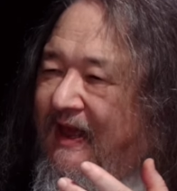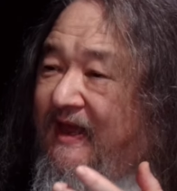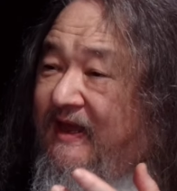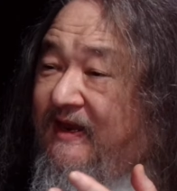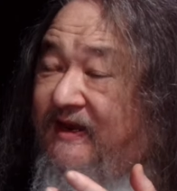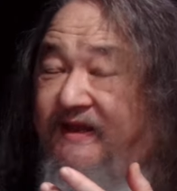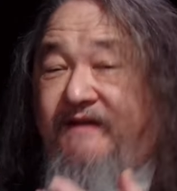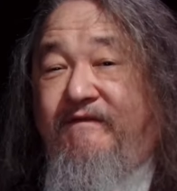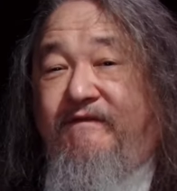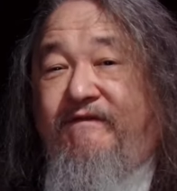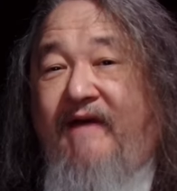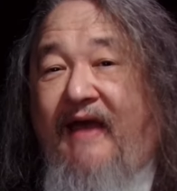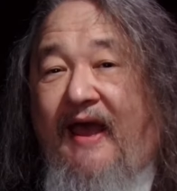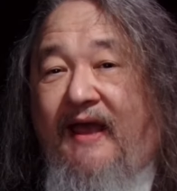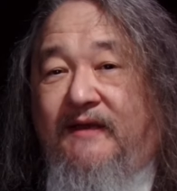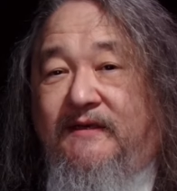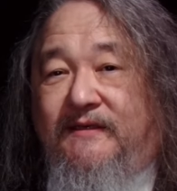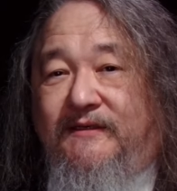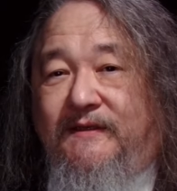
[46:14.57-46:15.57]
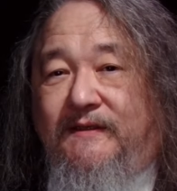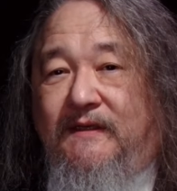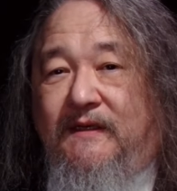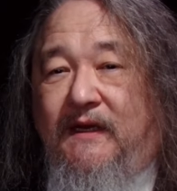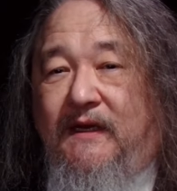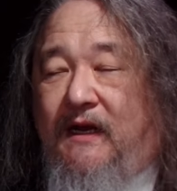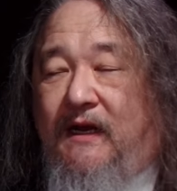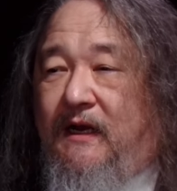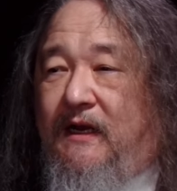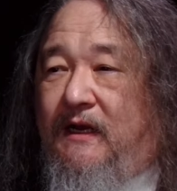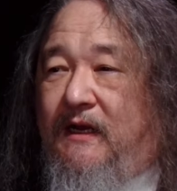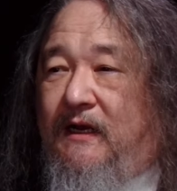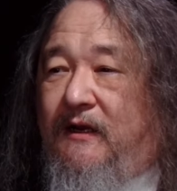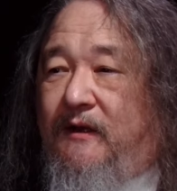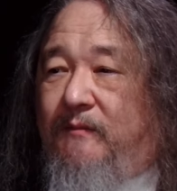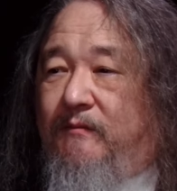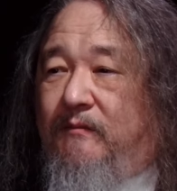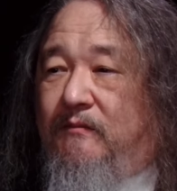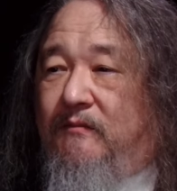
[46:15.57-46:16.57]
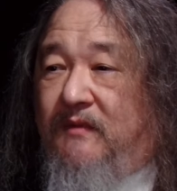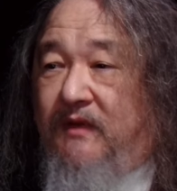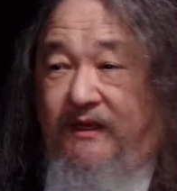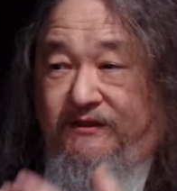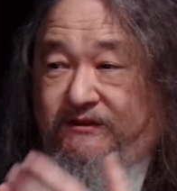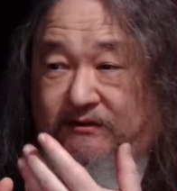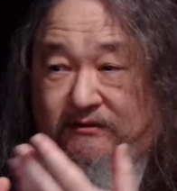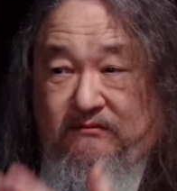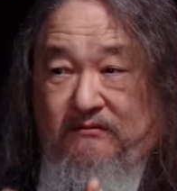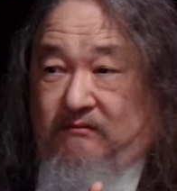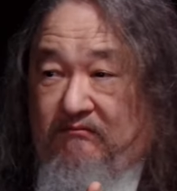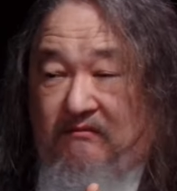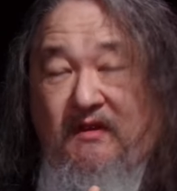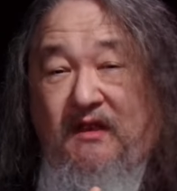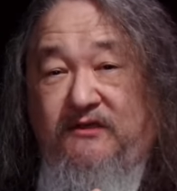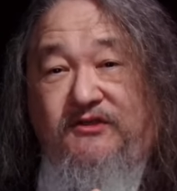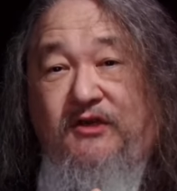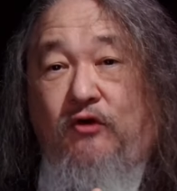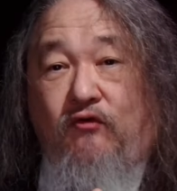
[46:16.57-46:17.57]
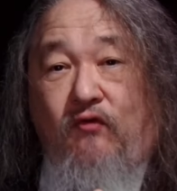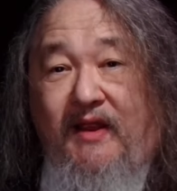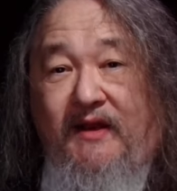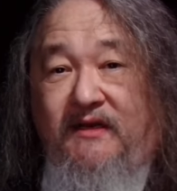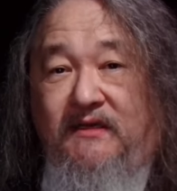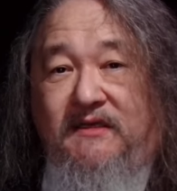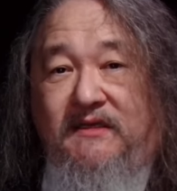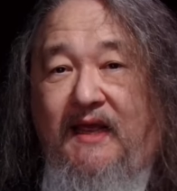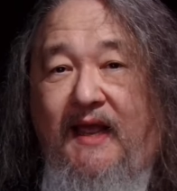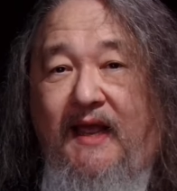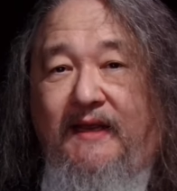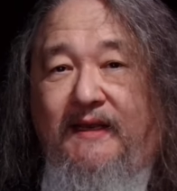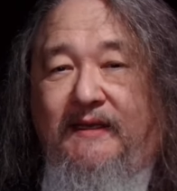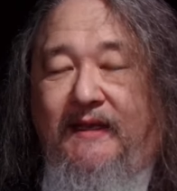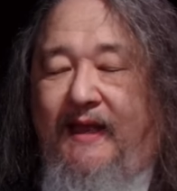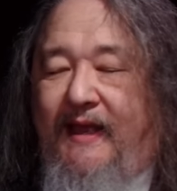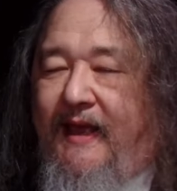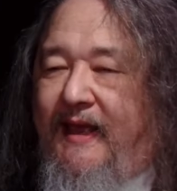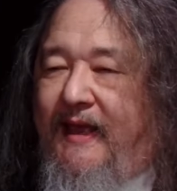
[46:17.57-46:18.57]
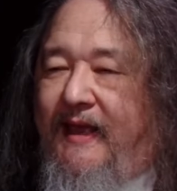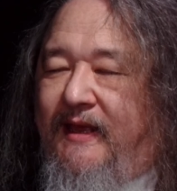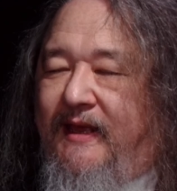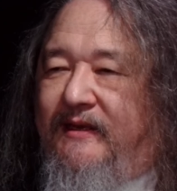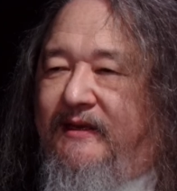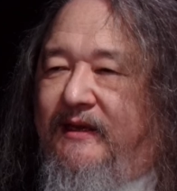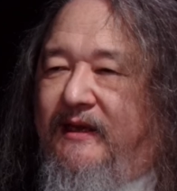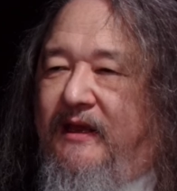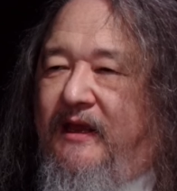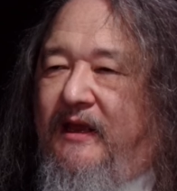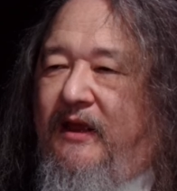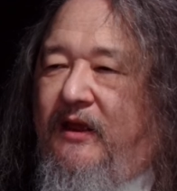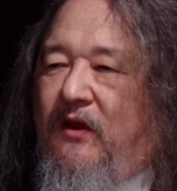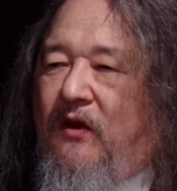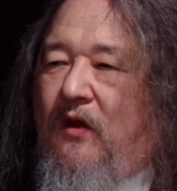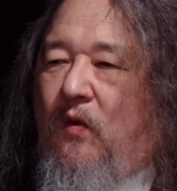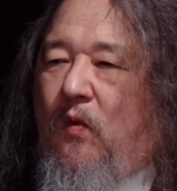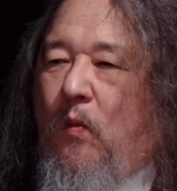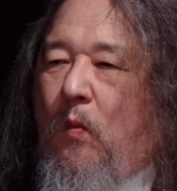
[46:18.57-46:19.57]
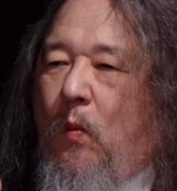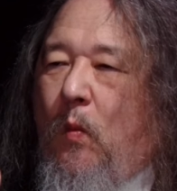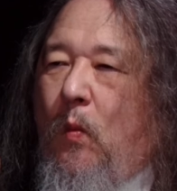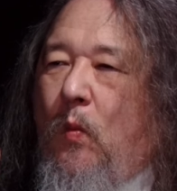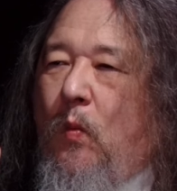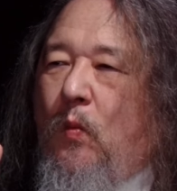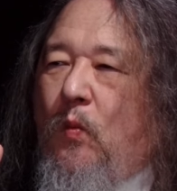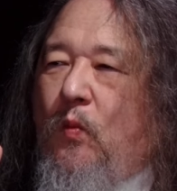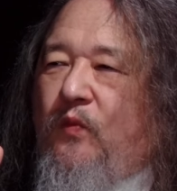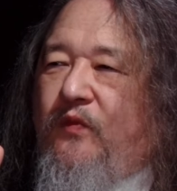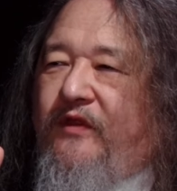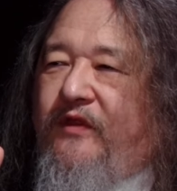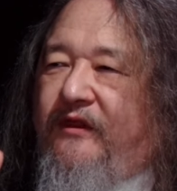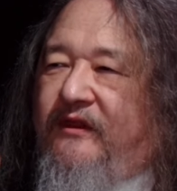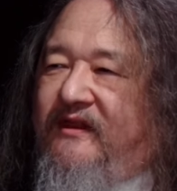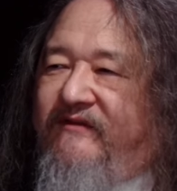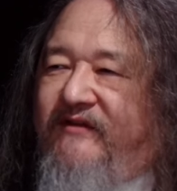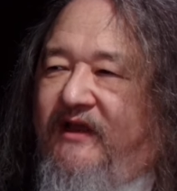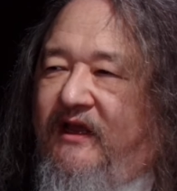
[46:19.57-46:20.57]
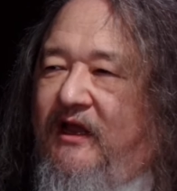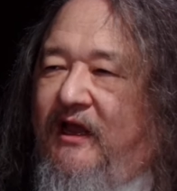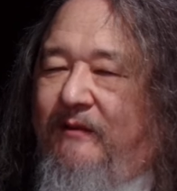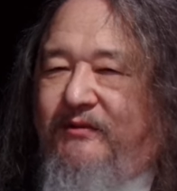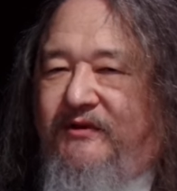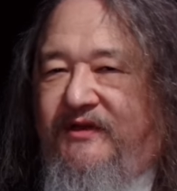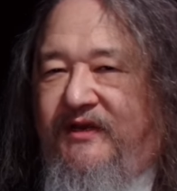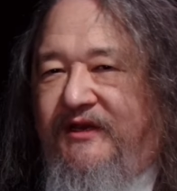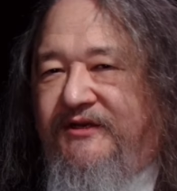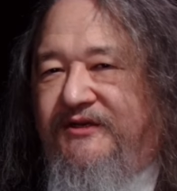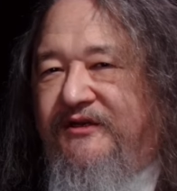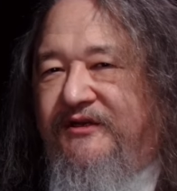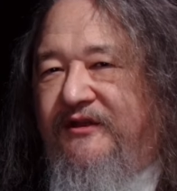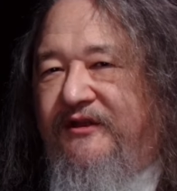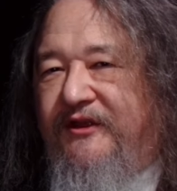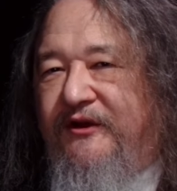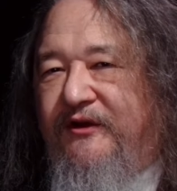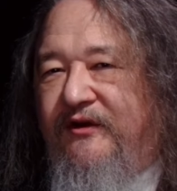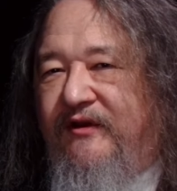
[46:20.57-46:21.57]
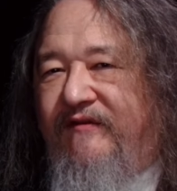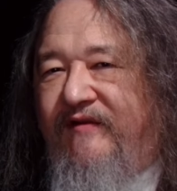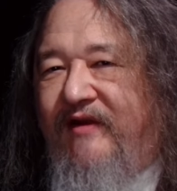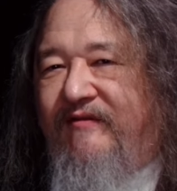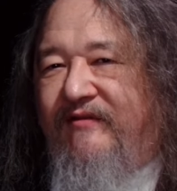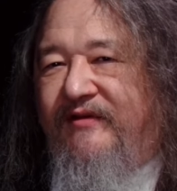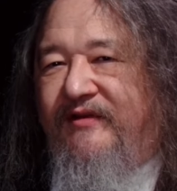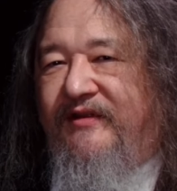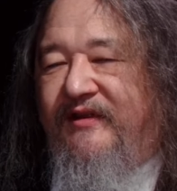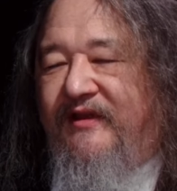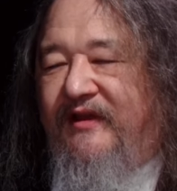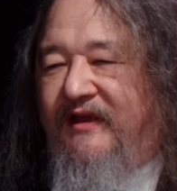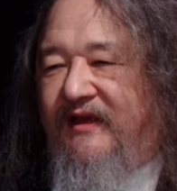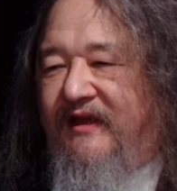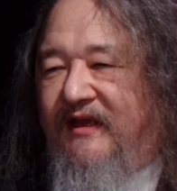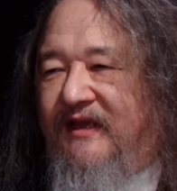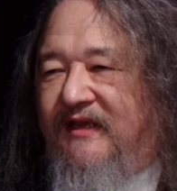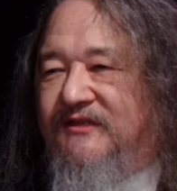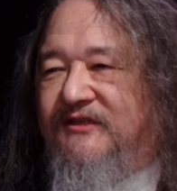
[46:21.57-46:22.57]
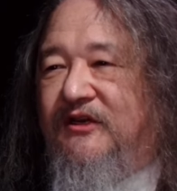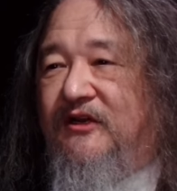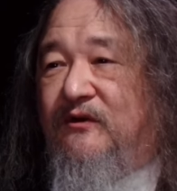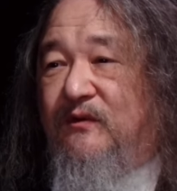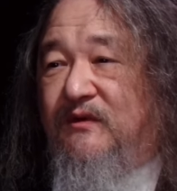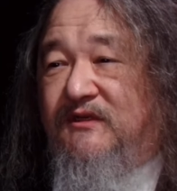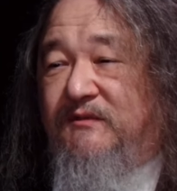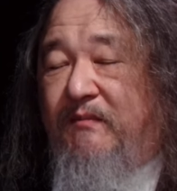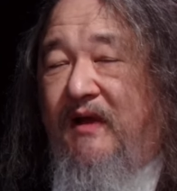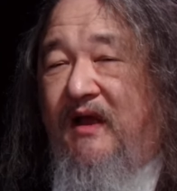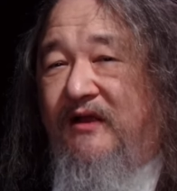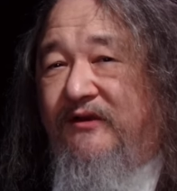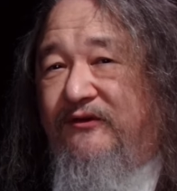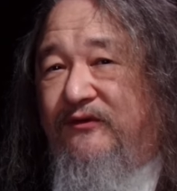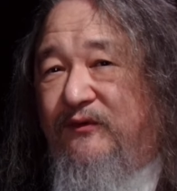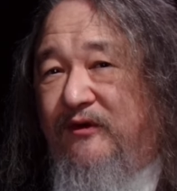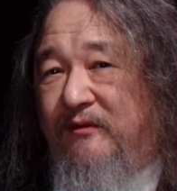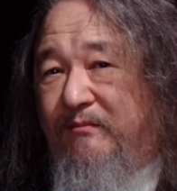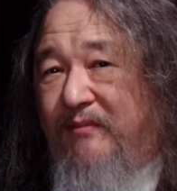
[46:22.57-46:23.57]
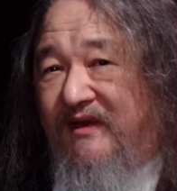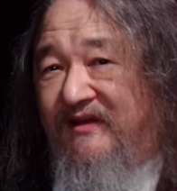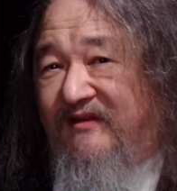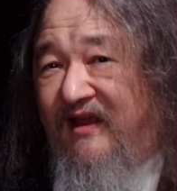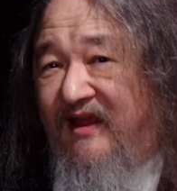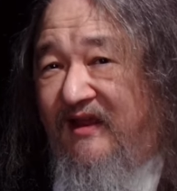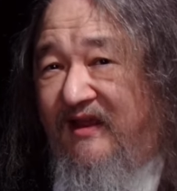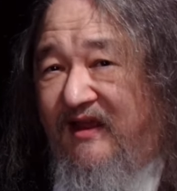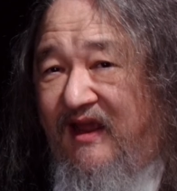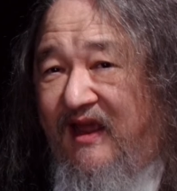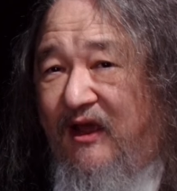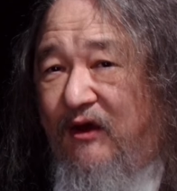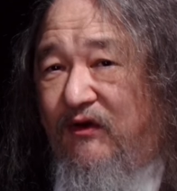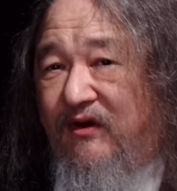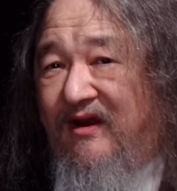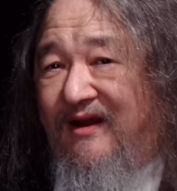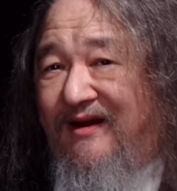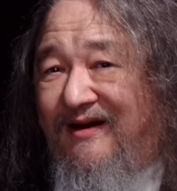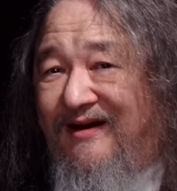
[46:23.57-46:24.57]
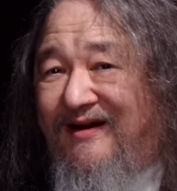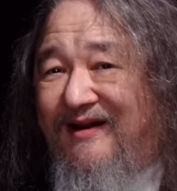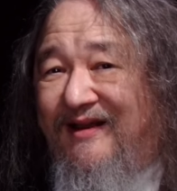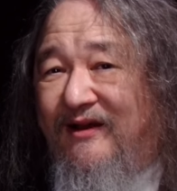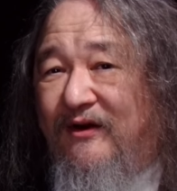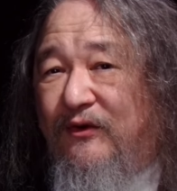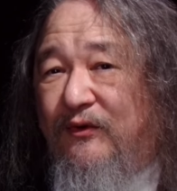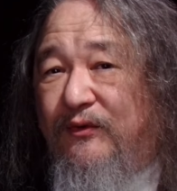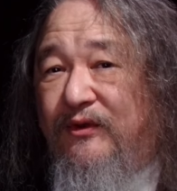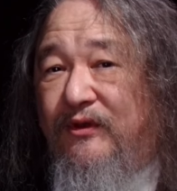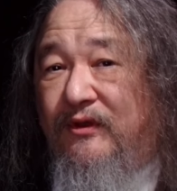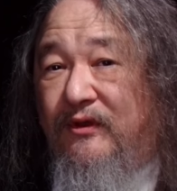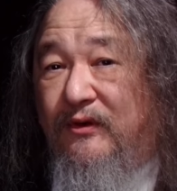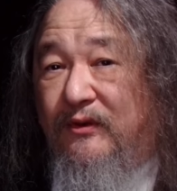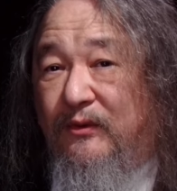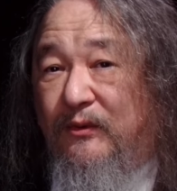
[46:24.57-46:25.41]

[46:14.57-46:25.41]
And in fact, uh, um, it's it's a great attack. And the living computation theory of everything is going to respond to it by taking out an IOU.